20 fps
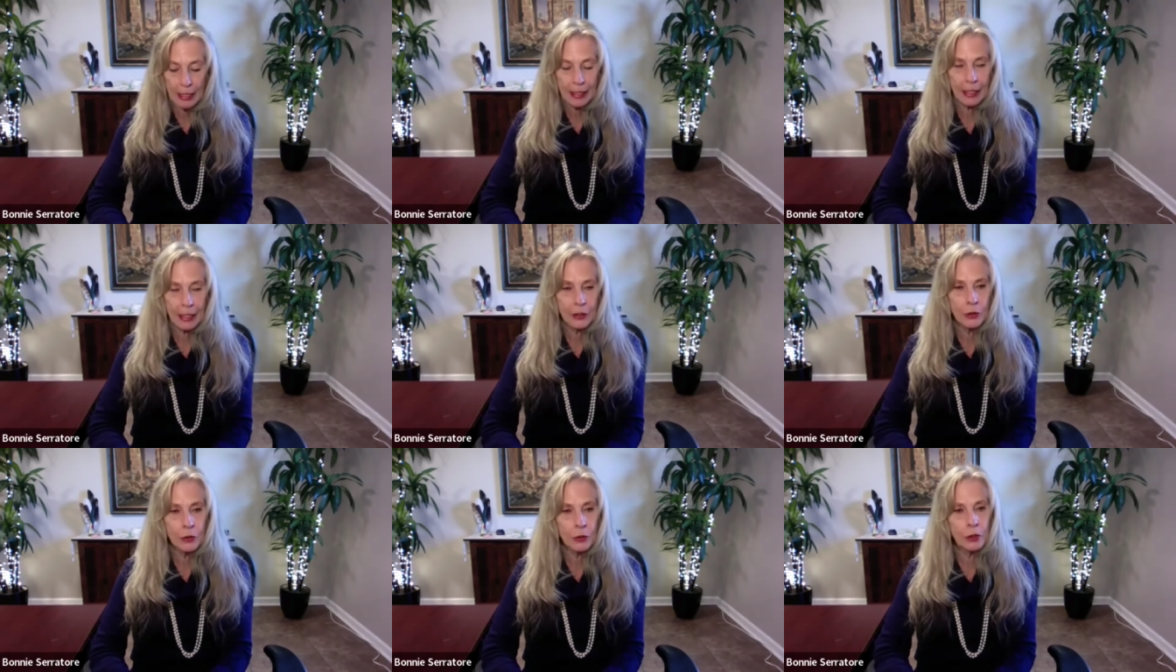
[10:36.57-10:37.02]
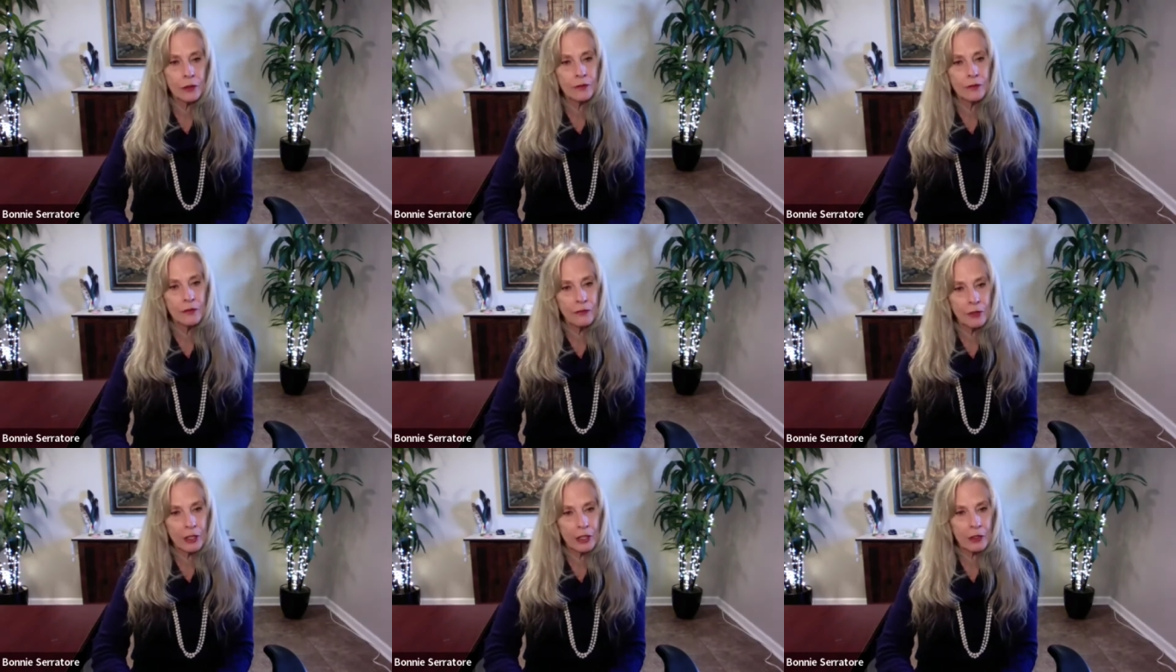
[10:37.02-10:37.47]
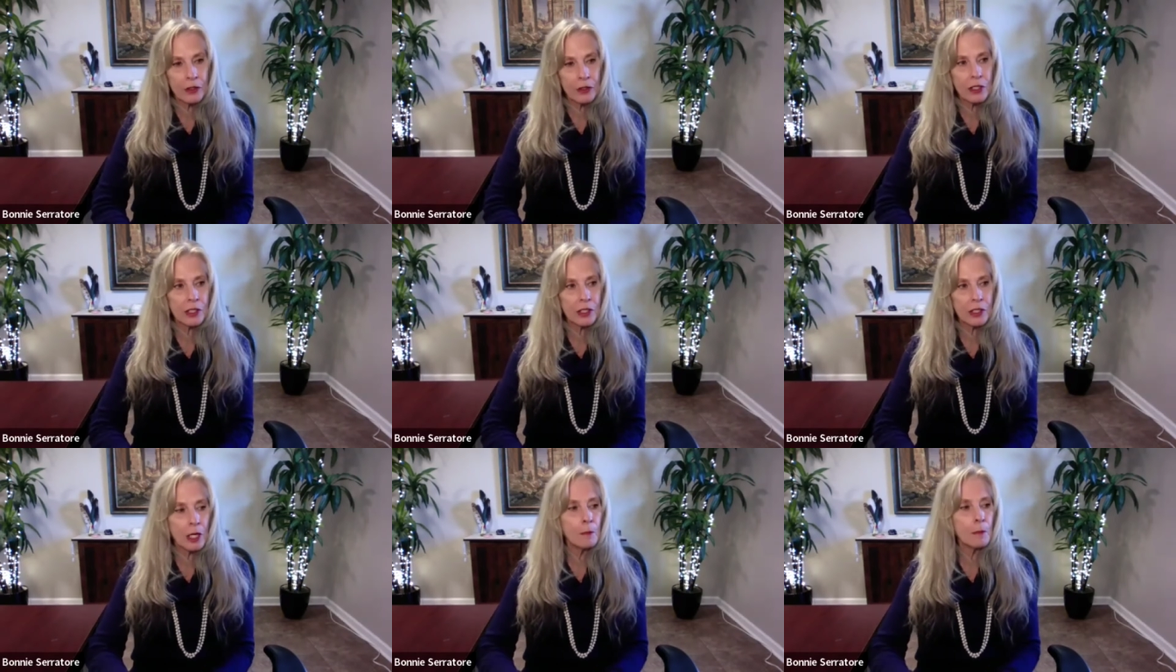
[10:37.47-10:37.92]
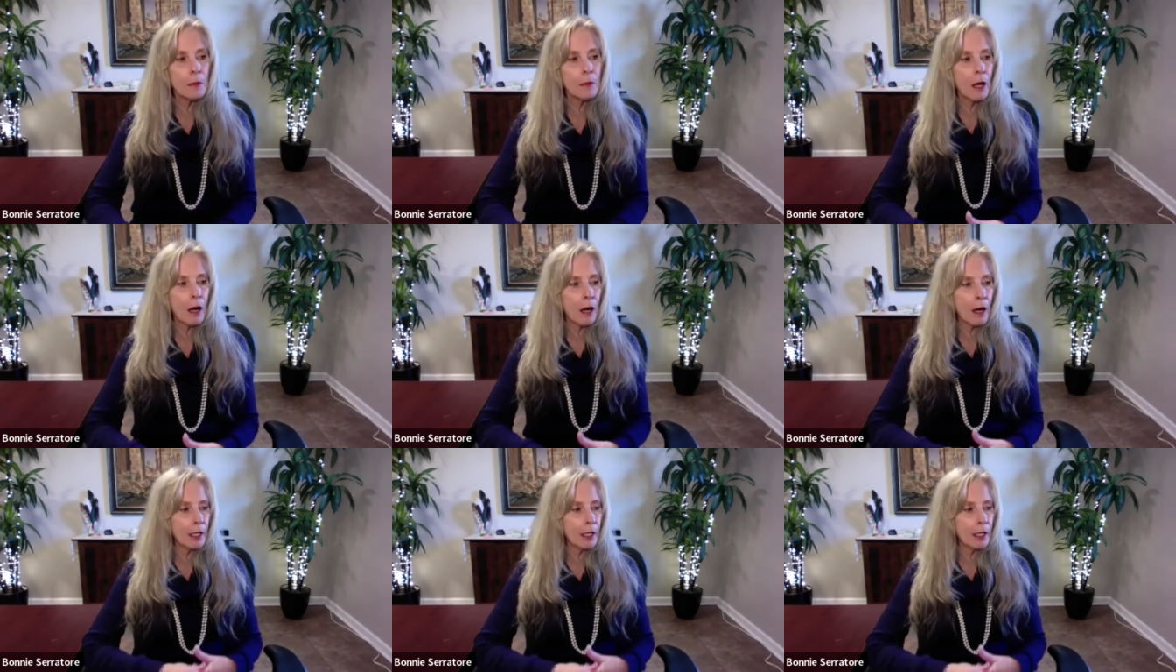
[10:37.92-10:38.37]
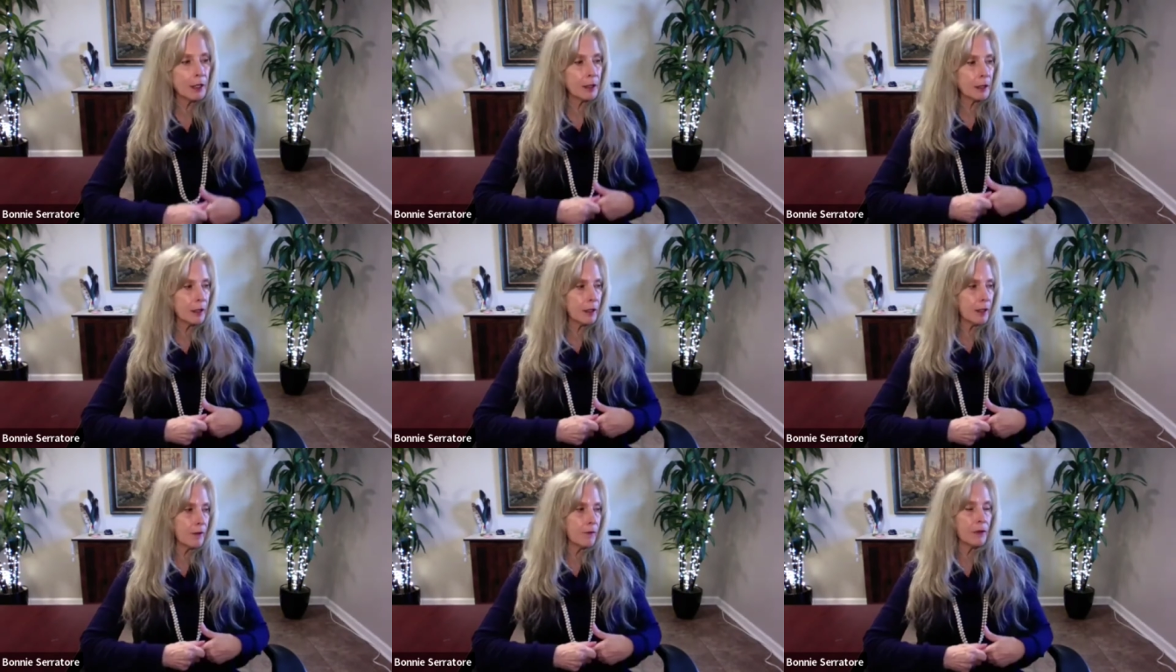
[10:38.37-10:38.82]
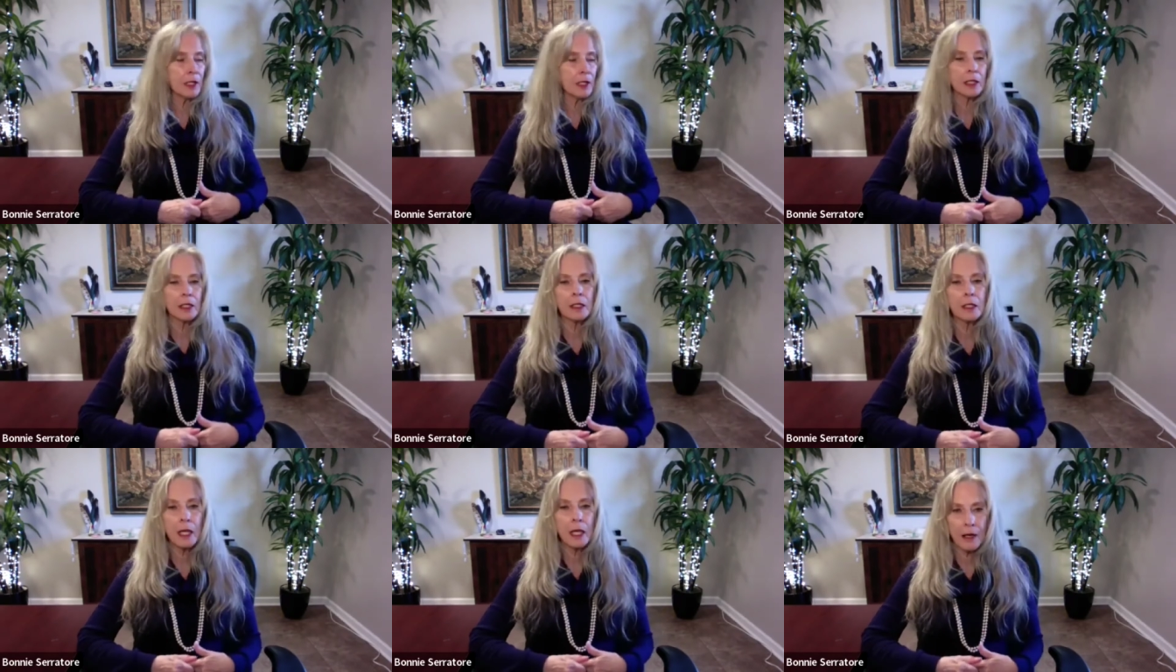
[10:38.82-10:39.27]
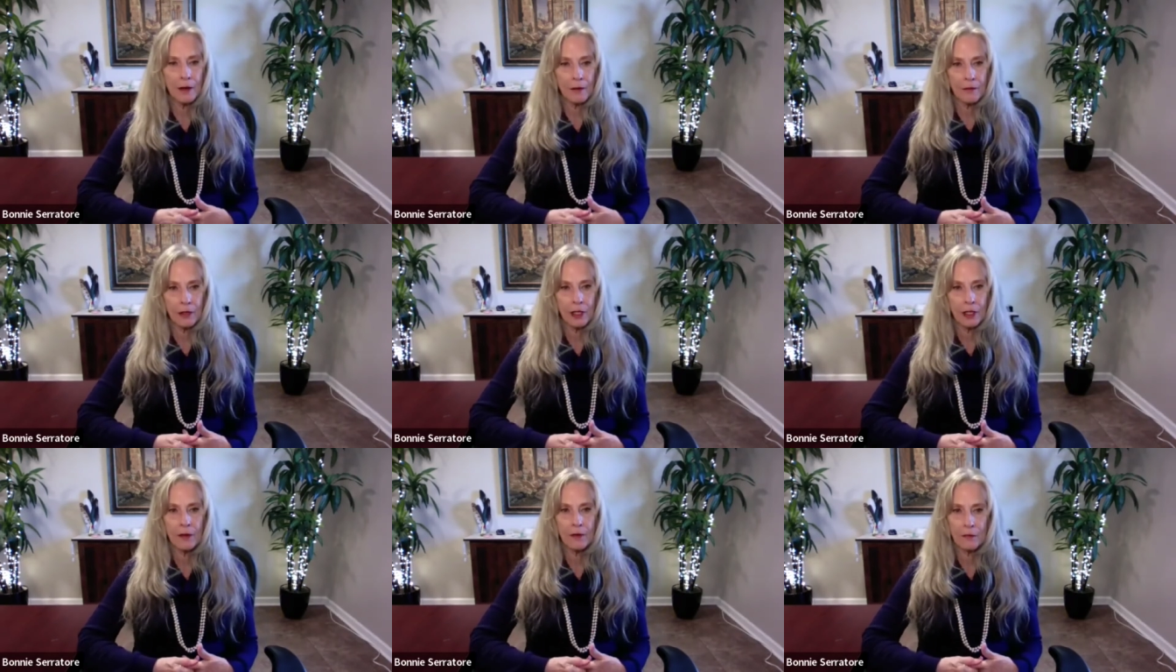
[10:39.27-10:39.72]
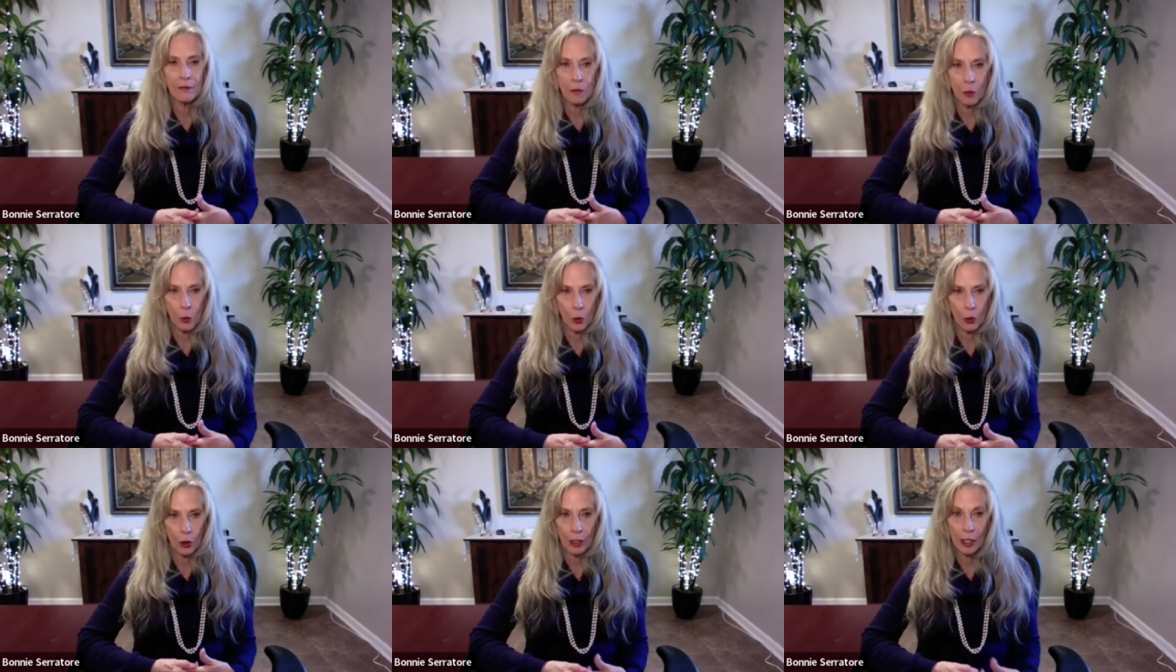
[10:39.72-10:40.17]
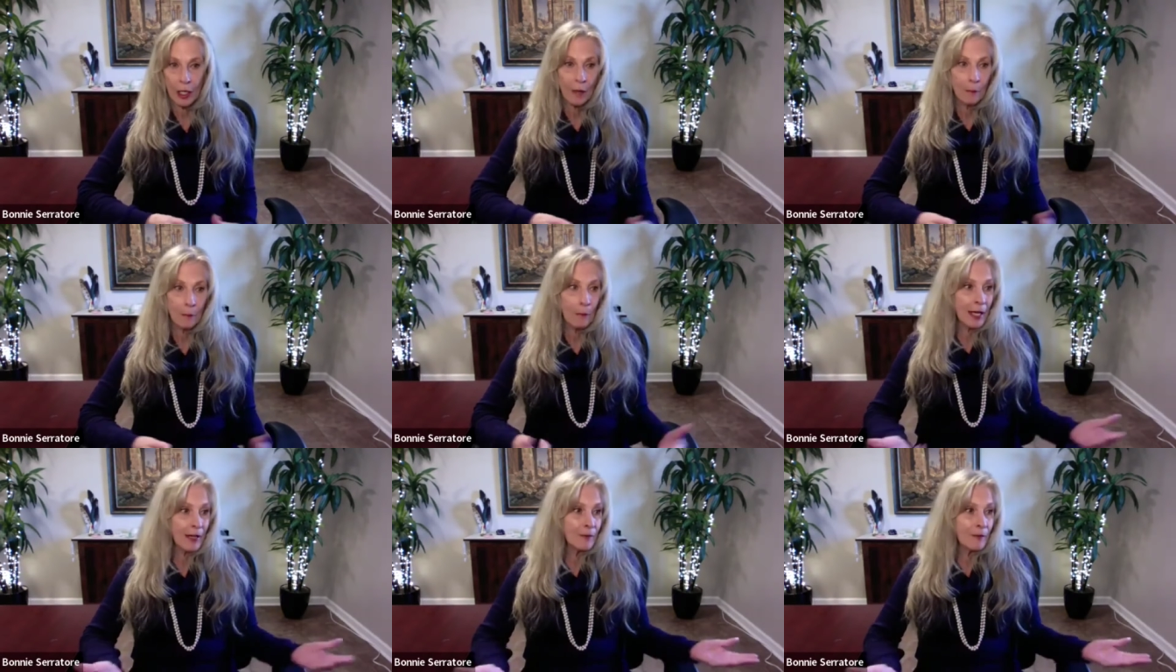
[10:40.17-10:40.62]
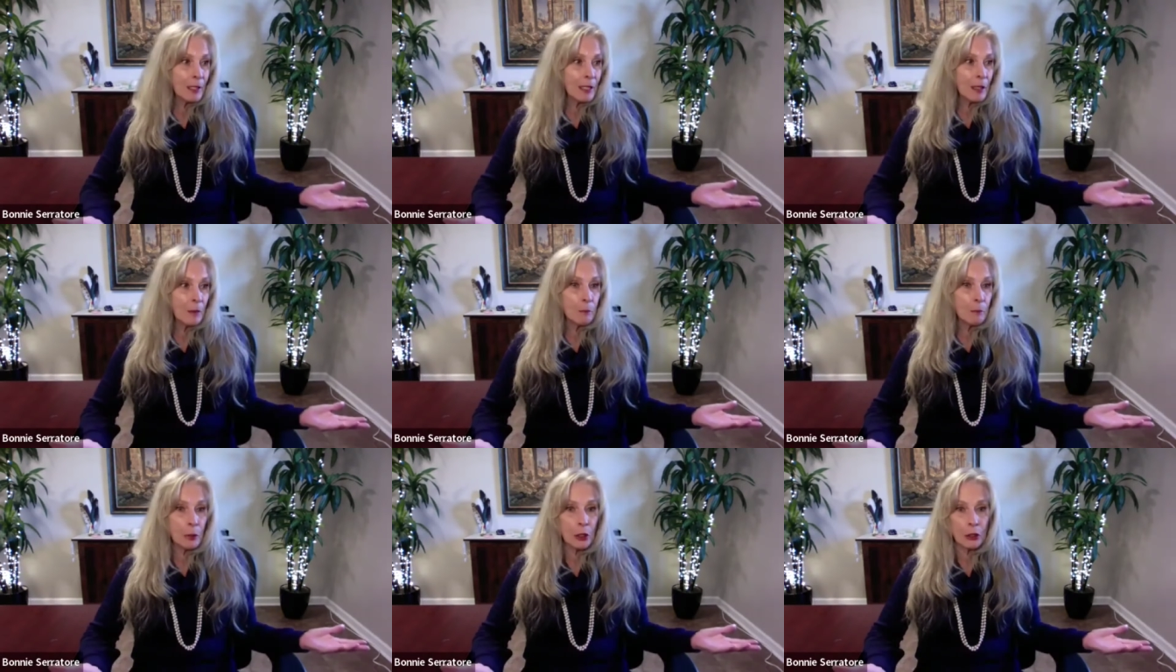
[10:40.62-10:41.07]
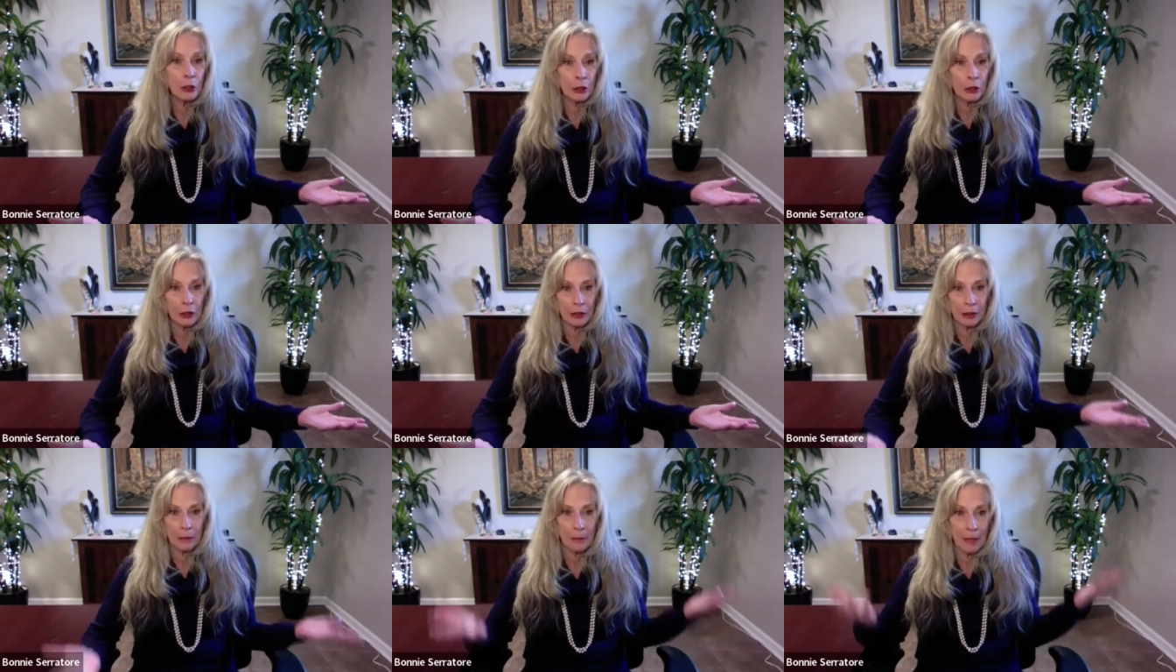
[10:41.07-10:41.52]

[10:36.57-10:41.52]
that you can feel some kind of love for. It might even be a bird.